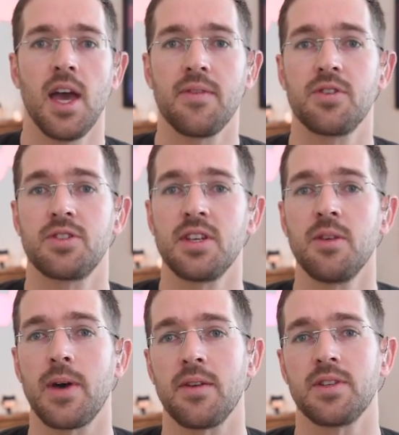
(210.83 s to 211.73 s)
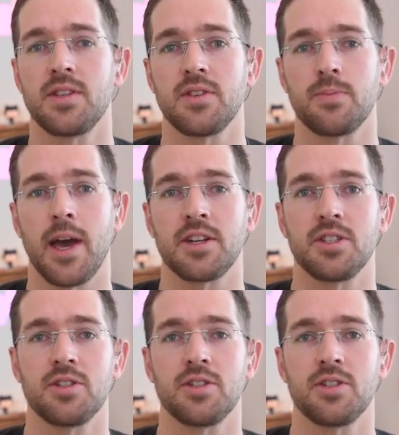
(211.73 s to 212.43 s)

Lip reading: After seeing the benefits of this patch